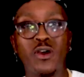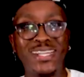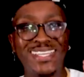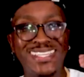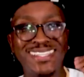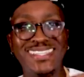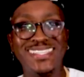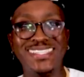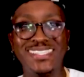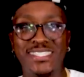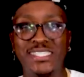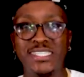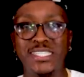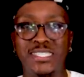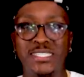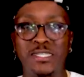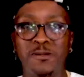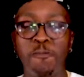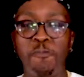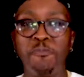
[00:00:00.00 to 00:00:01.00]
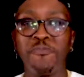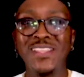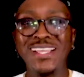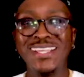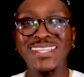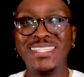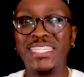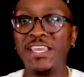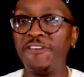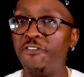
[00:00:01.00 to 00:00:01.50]
on in this season.
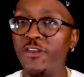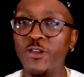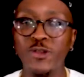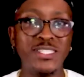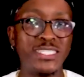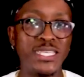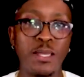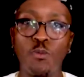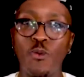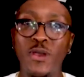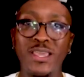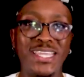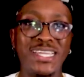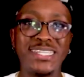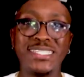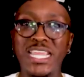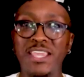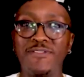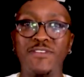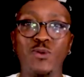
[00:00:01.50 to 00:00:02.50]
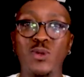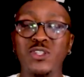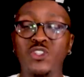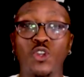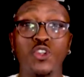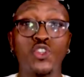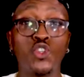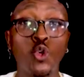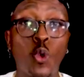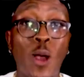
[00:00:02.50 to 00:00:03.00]
The very same way that David
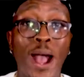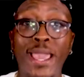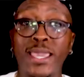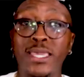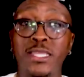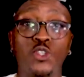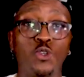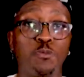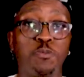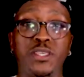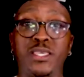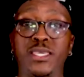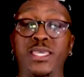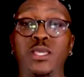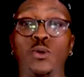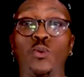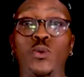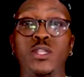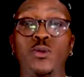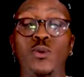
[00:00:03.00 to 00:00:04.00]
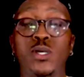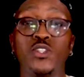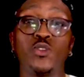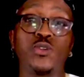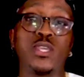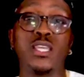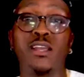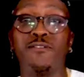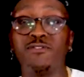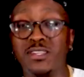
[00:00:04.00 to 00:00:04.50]
was not trying to be king when he was
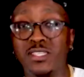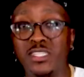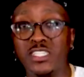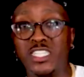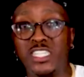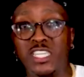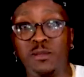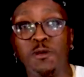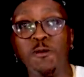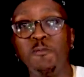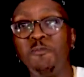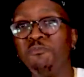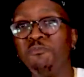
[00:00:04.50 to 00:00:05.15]
looking after the sheep,